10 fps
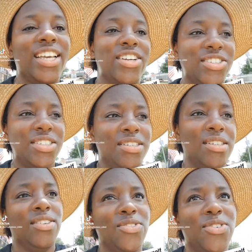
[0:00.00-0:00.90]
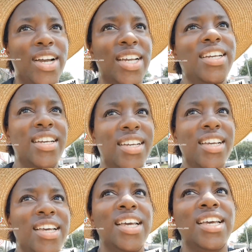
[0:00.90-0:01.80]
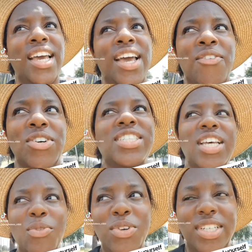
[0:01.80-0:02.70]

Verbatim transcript: it seemed like we like to give to takers.